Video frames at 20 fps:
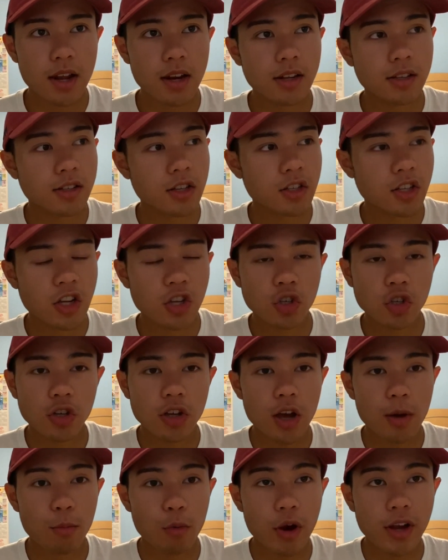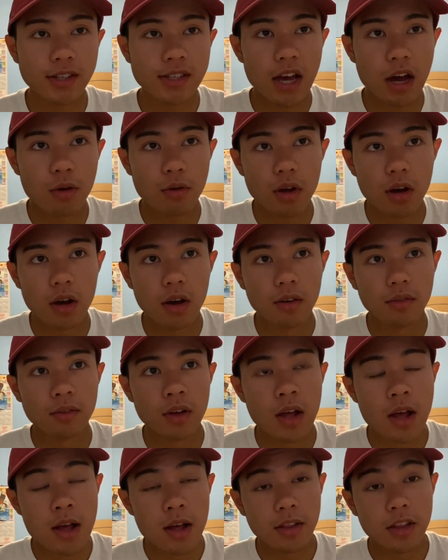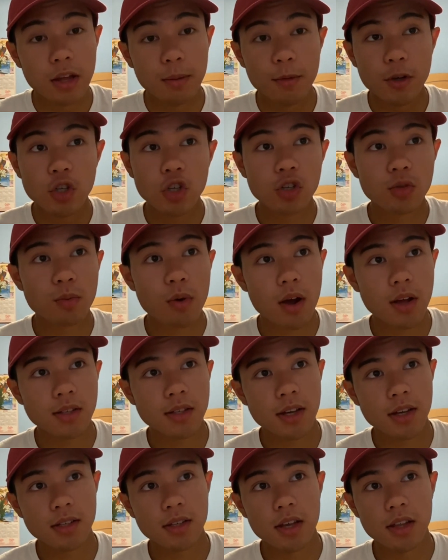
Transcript: and it's essentially a breakdown of the admissions process and